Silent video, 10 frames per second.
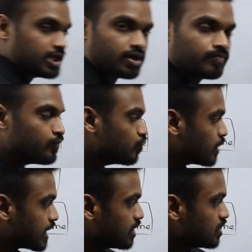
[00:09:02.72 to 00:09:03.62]
meter.
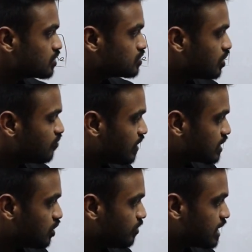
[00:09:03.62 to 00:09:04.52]
Okay, so
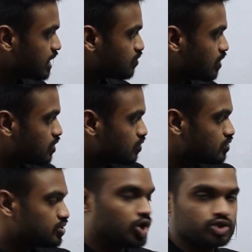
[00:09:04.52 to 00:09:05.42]
1 kilometer equal to
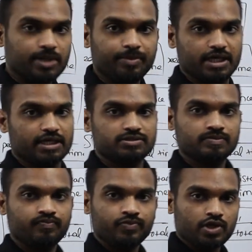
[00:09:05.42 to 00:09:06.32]
1000 meters.
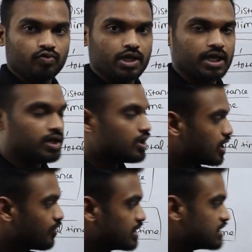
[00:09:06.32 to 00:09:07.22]
Okay,
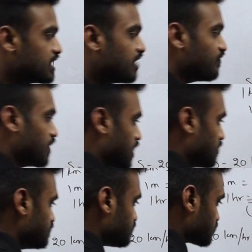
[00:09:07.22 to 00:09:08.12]
now in the same
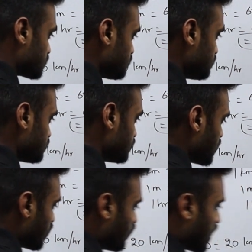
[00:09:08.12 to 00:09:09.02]
way,
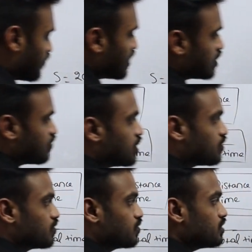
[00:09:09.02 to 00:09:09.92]
1 hour equal
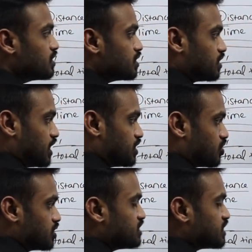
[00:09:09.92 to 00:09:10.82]
to
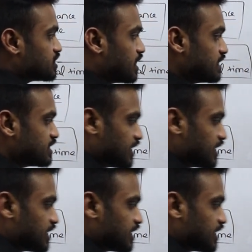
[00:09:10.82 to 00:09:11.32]
3600